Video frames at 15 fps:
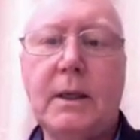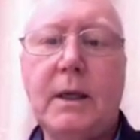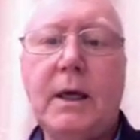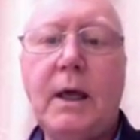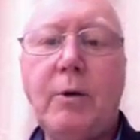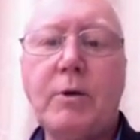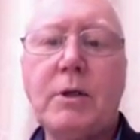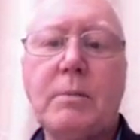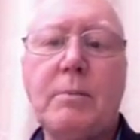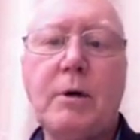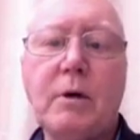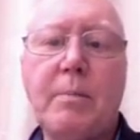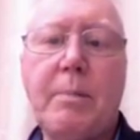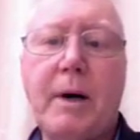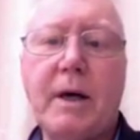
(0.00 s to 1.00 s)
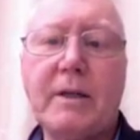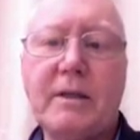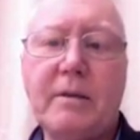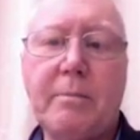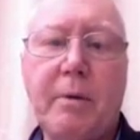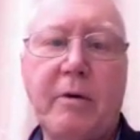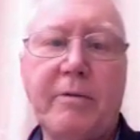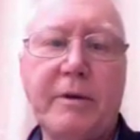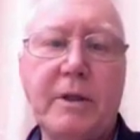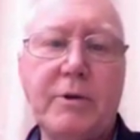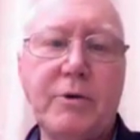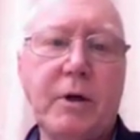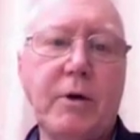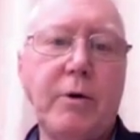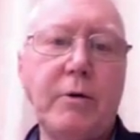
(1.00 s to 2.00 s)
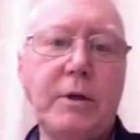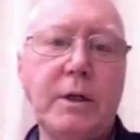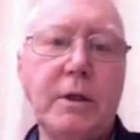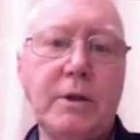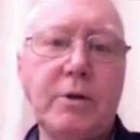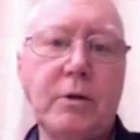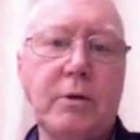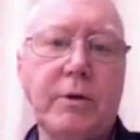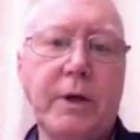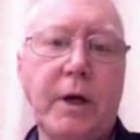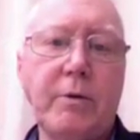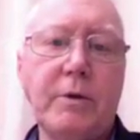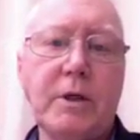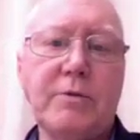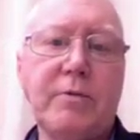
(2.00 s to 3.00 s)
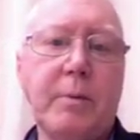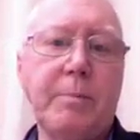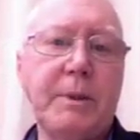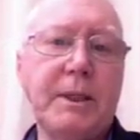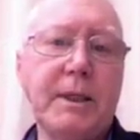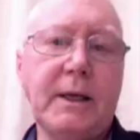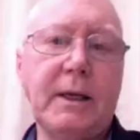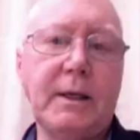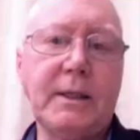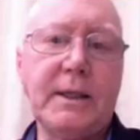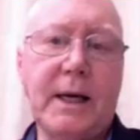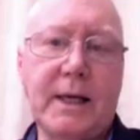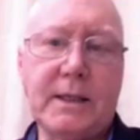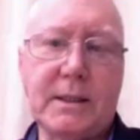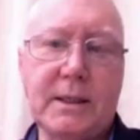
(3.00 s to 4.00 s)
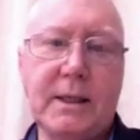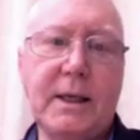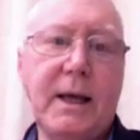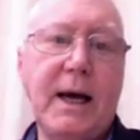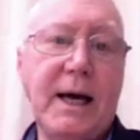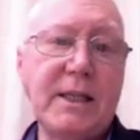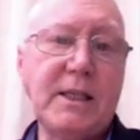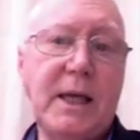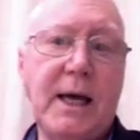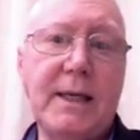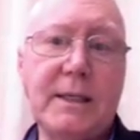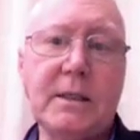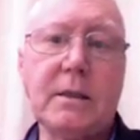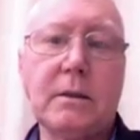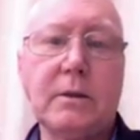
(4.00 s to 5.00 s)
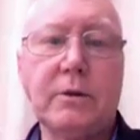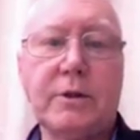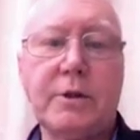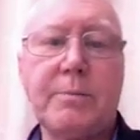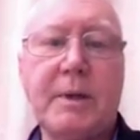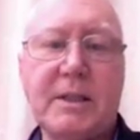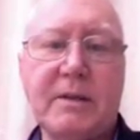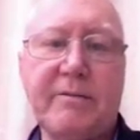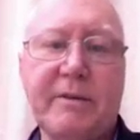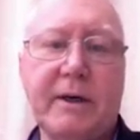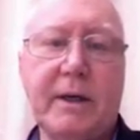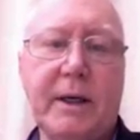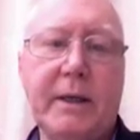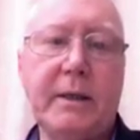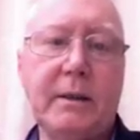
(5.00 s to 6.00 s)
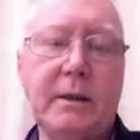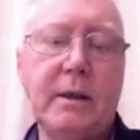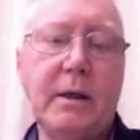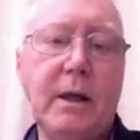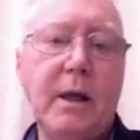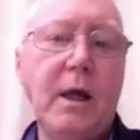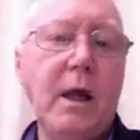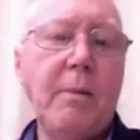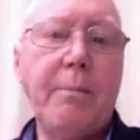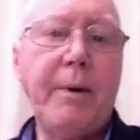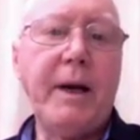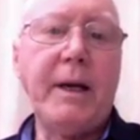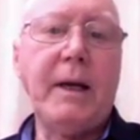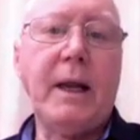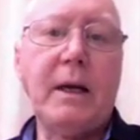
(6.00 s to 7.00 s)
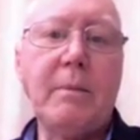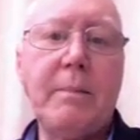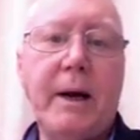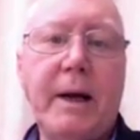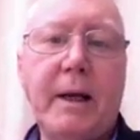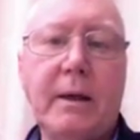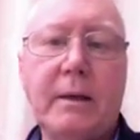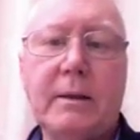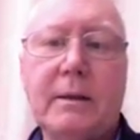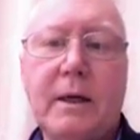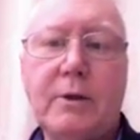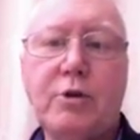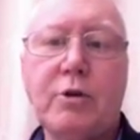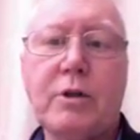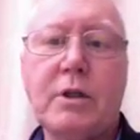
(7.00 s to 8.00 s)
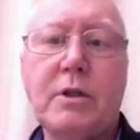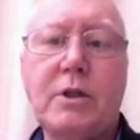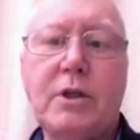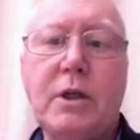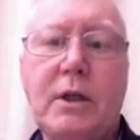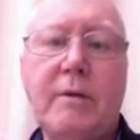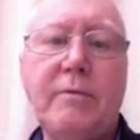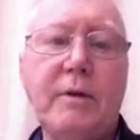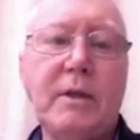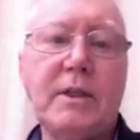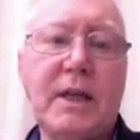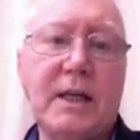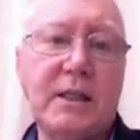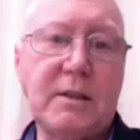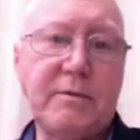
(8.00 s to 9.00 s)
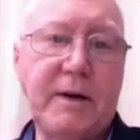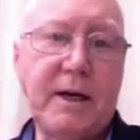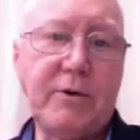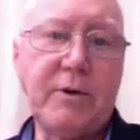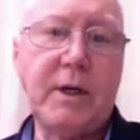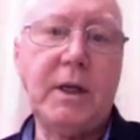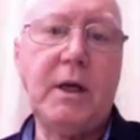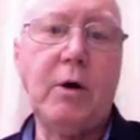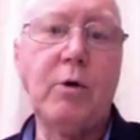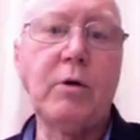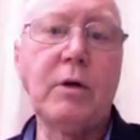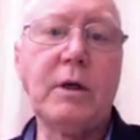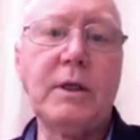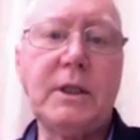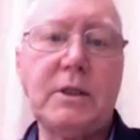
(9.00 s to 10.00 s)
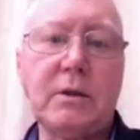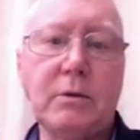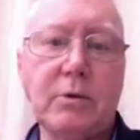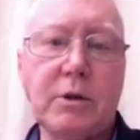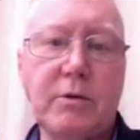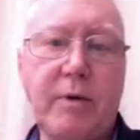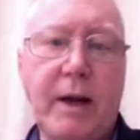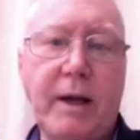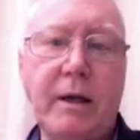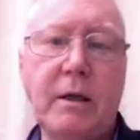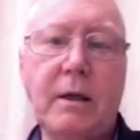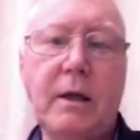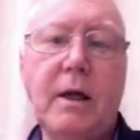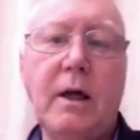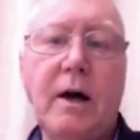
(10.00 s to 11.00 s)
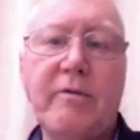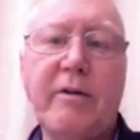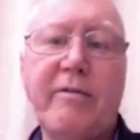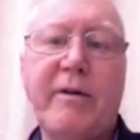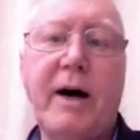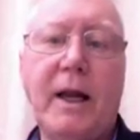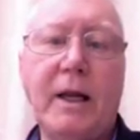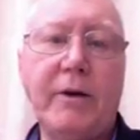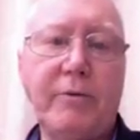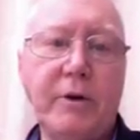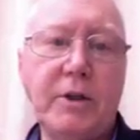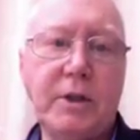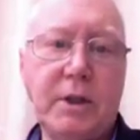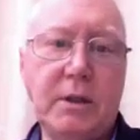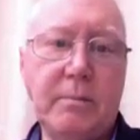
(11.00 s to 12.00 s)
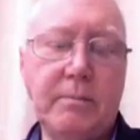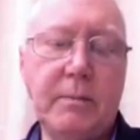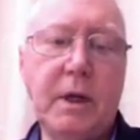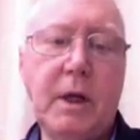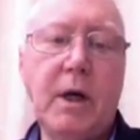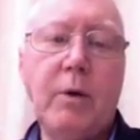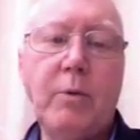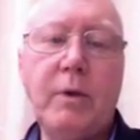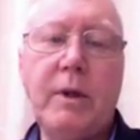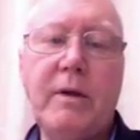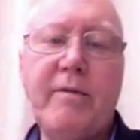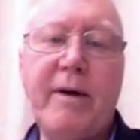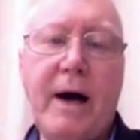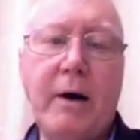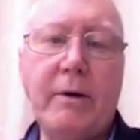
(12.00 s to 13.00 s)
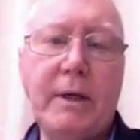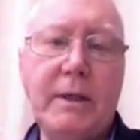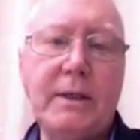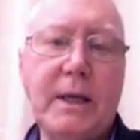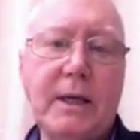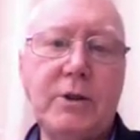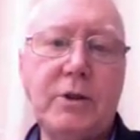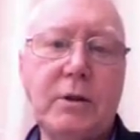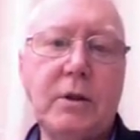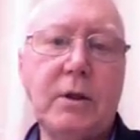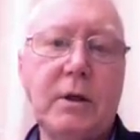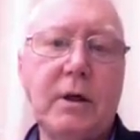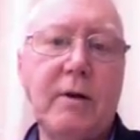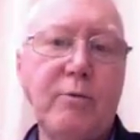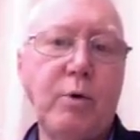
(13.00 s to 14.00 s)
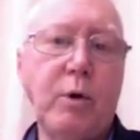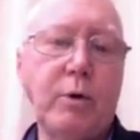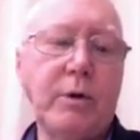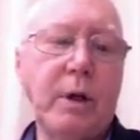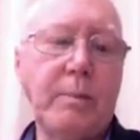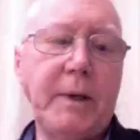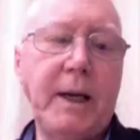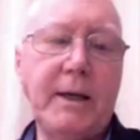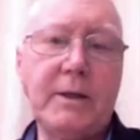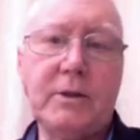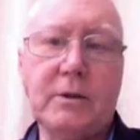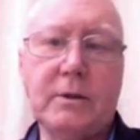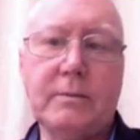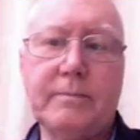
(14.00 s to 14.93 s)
He was among a party of boffins recruited at short notice for a particular task, as yet unspecified. Britain and America had just achieved the satisfactory unconditional surrender of a violent regime, with the avowed intention of world domination.